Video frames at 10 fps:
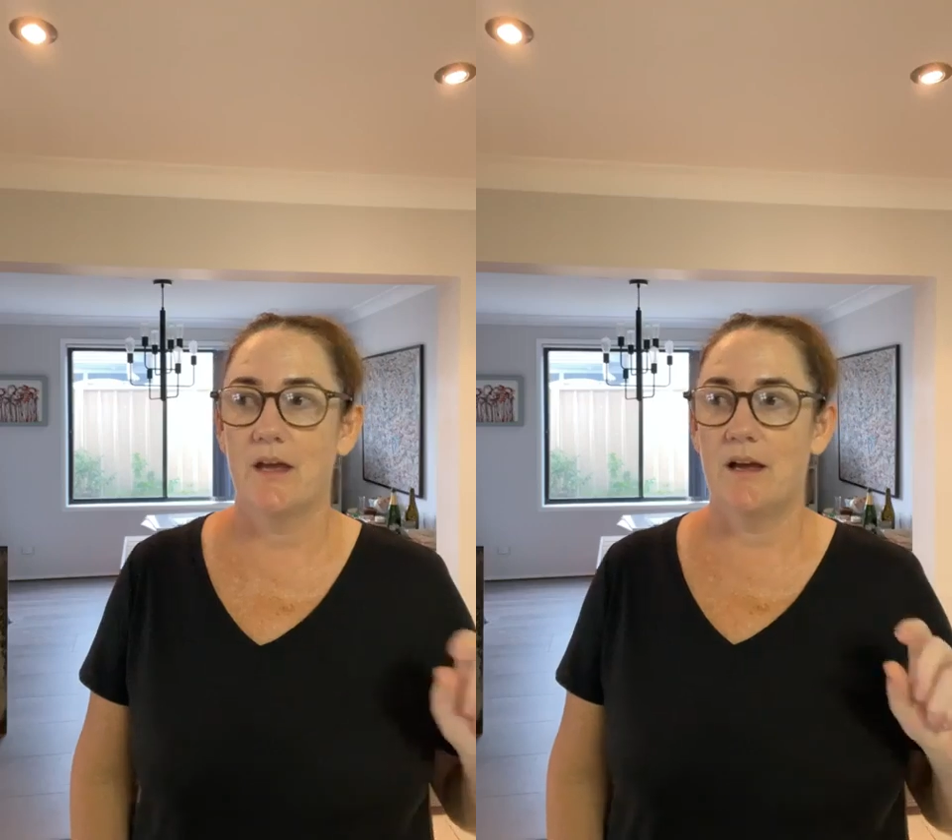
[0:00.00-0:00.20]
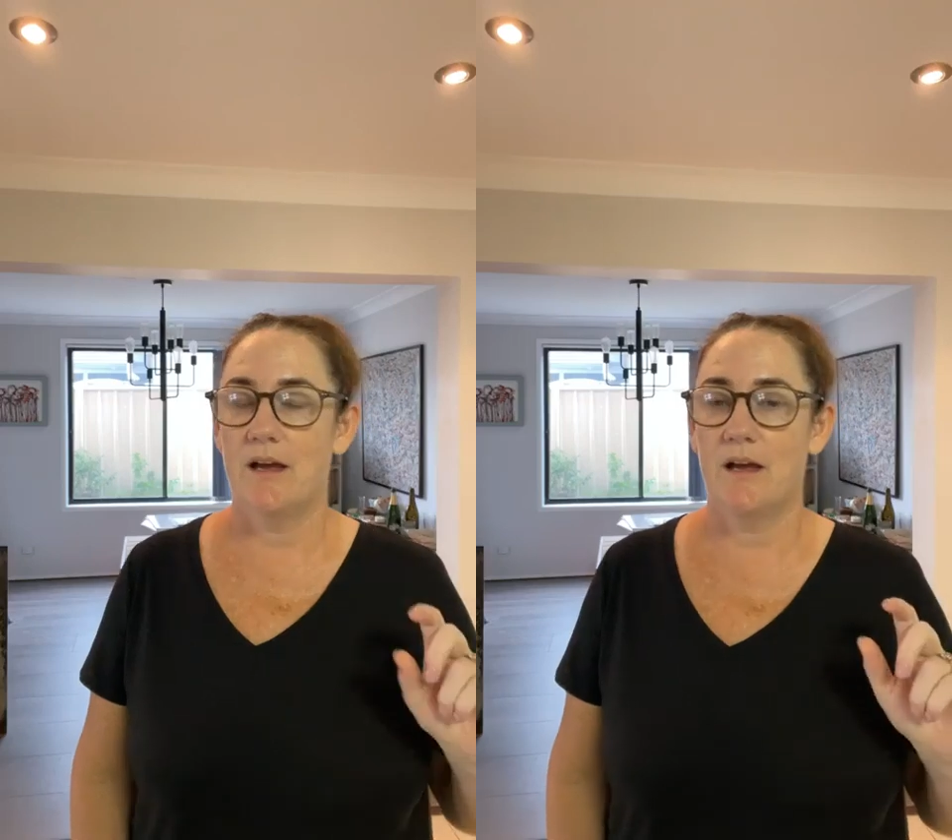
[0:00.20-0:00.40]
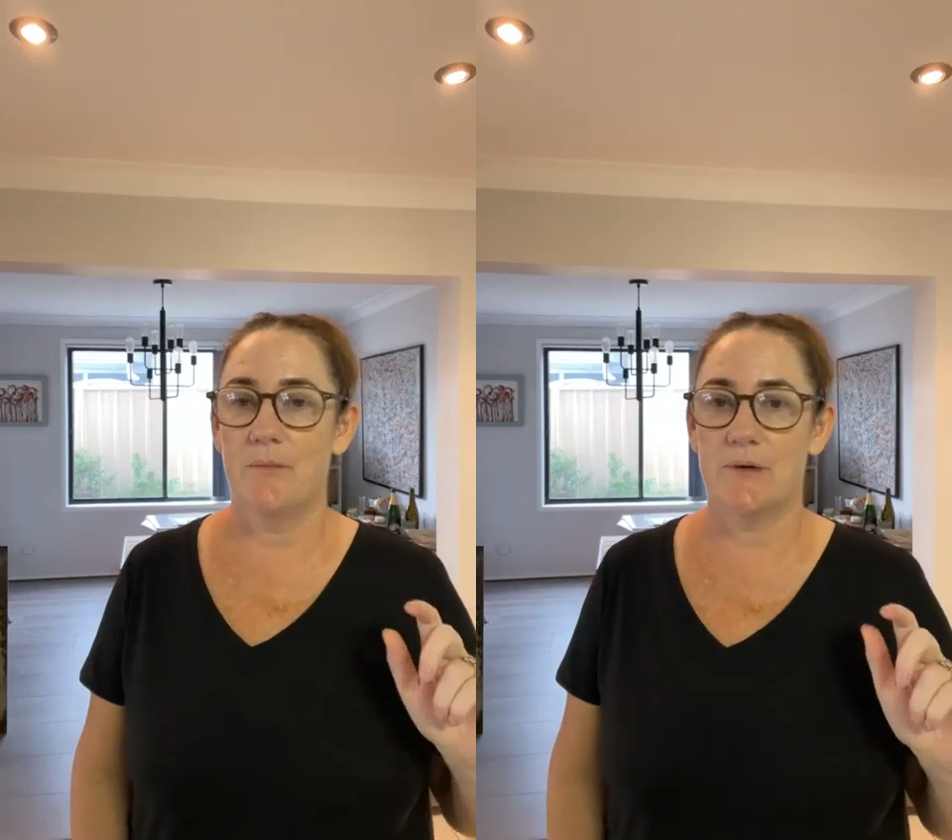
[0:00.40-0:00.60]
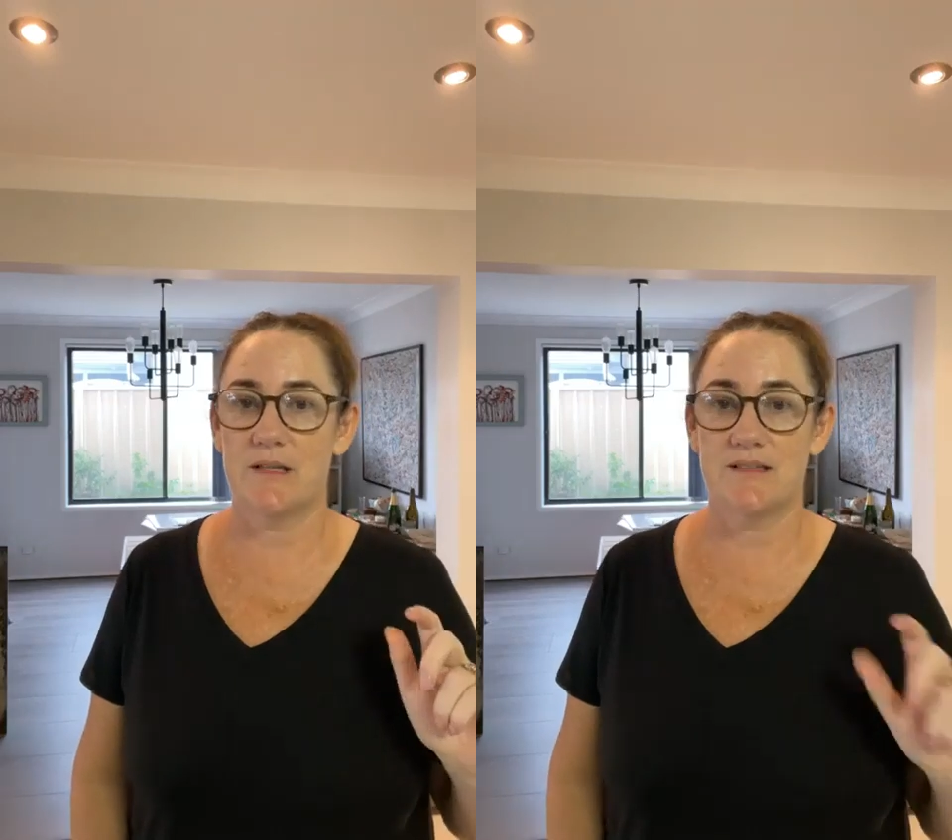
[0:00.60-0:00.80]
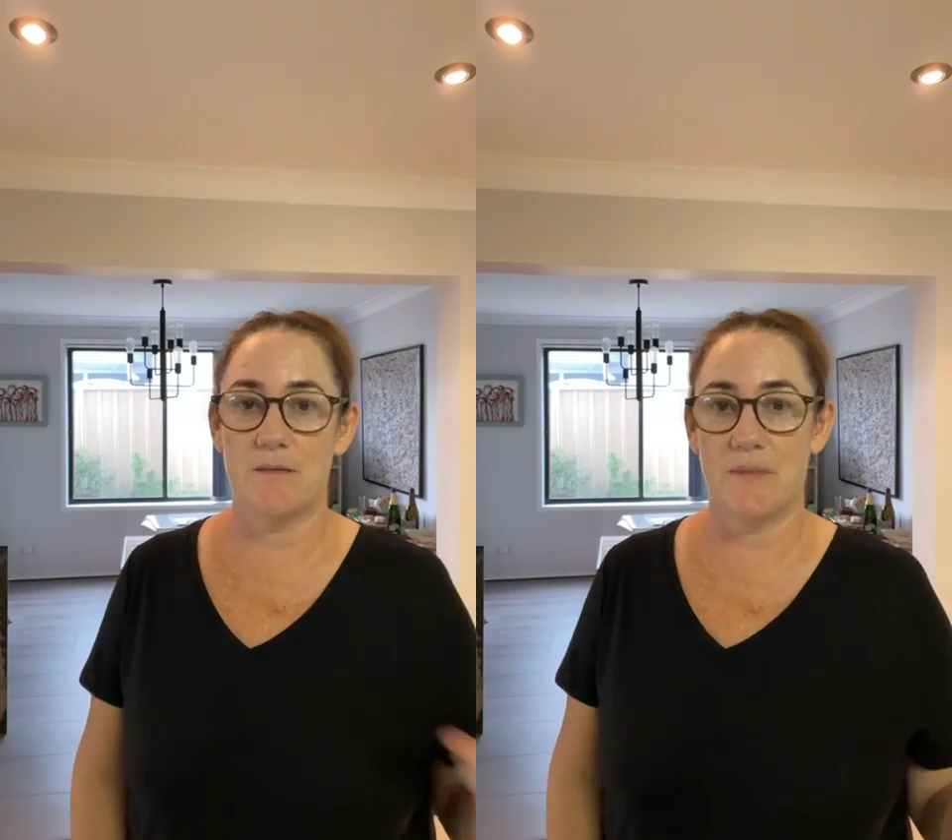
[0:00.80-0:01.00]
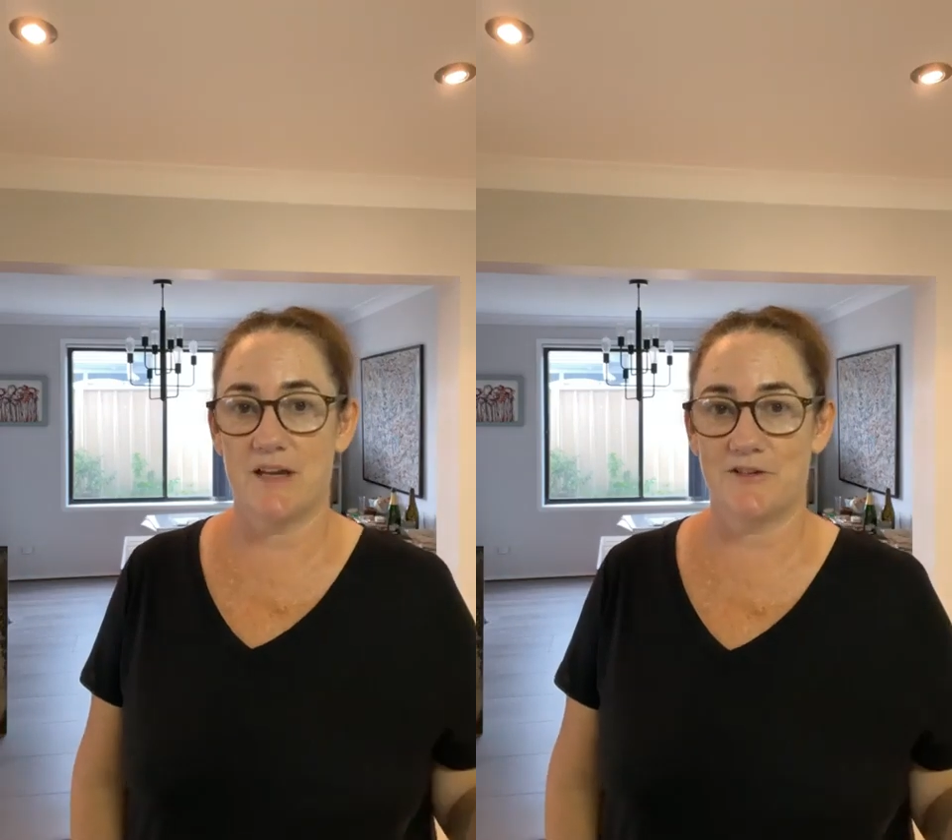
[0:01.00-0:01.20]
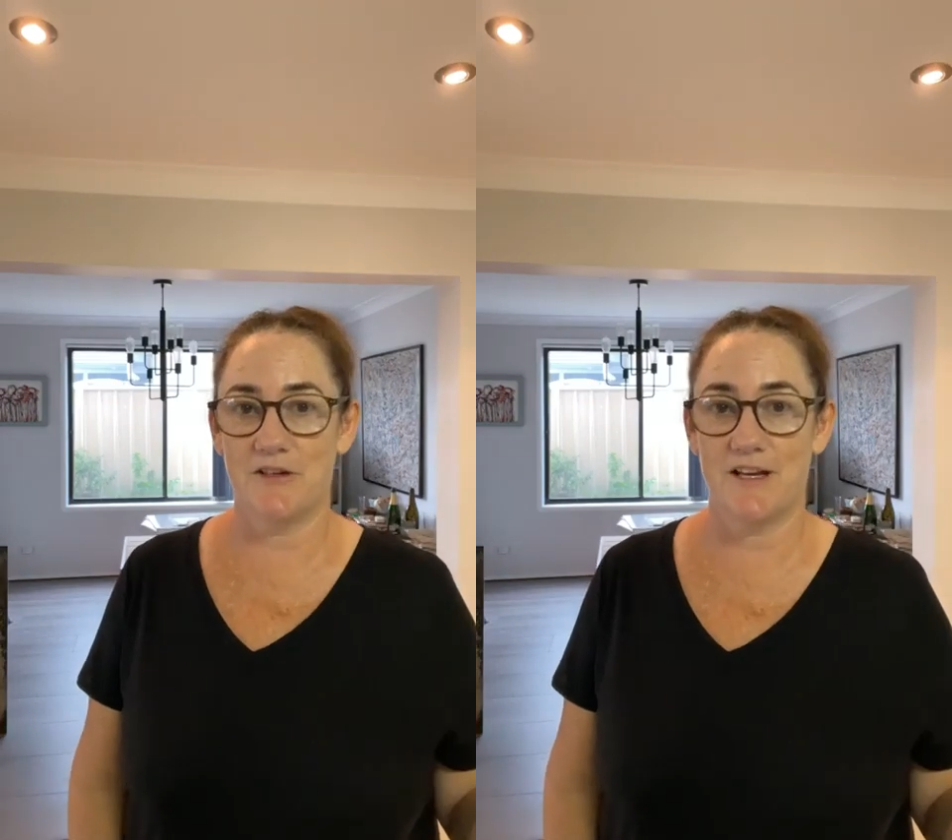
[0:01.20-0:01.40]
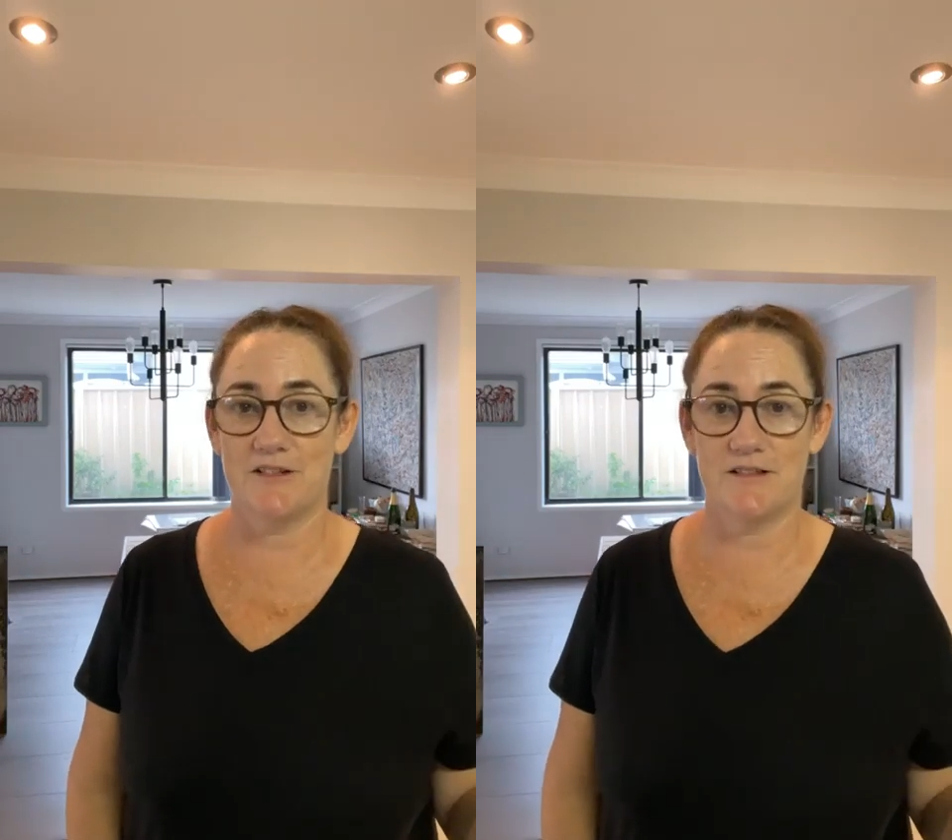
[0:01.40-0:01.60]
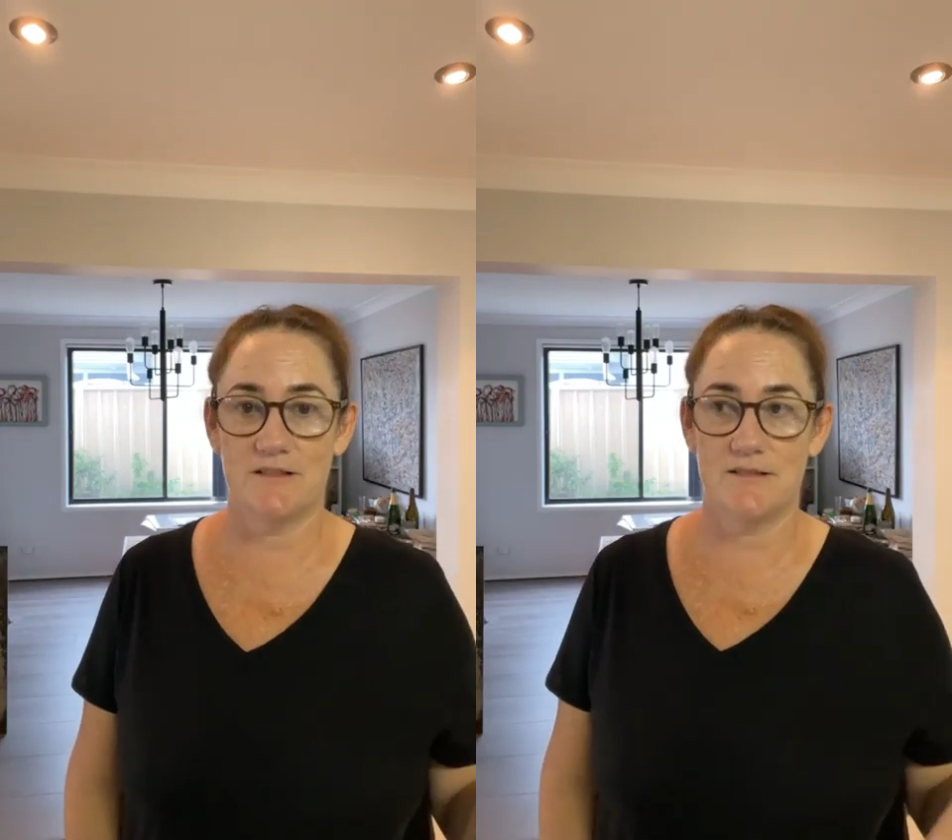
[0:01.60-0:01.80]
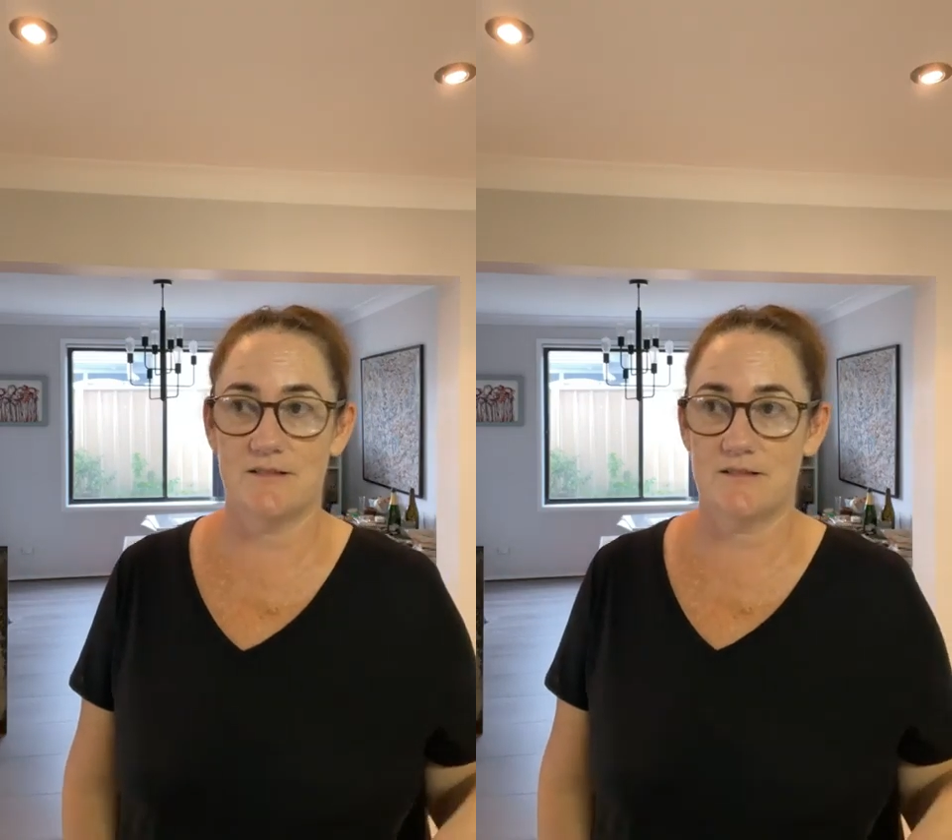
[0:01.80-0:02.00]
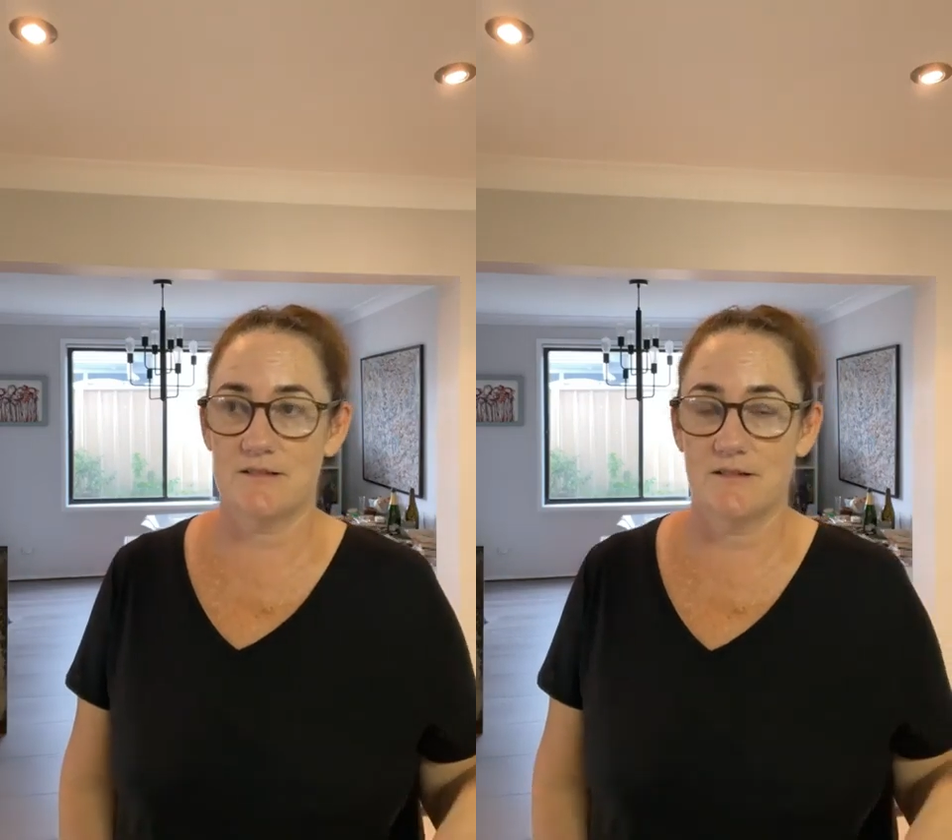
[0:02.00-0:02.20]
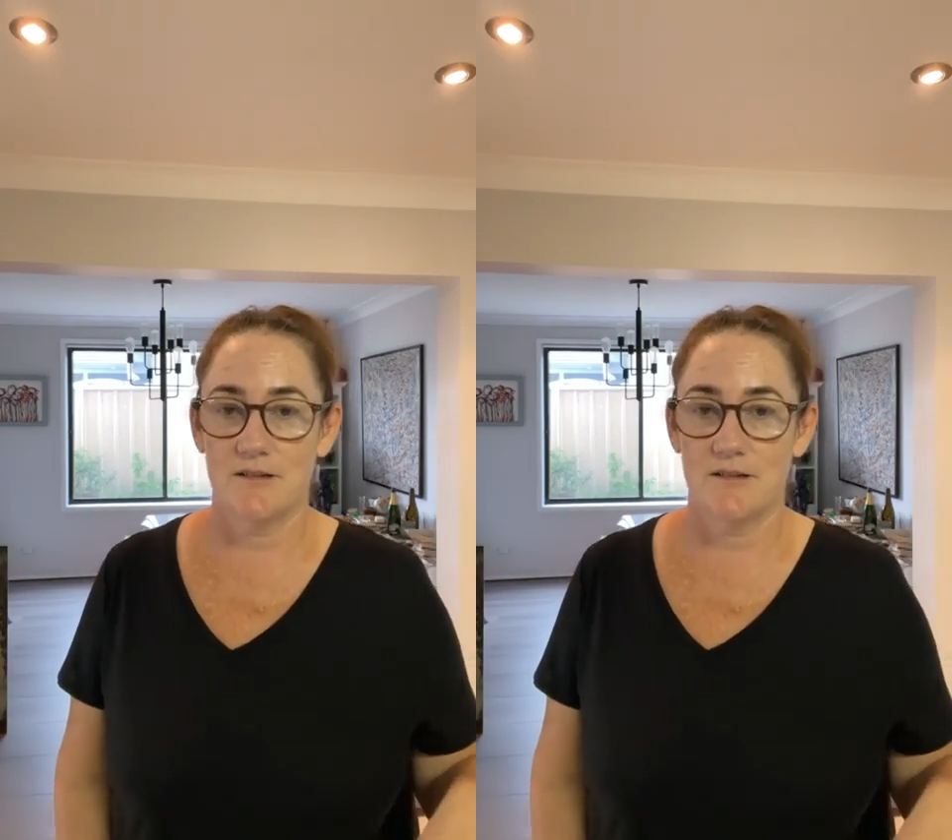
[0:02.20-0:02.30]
But it's at Mad Creations,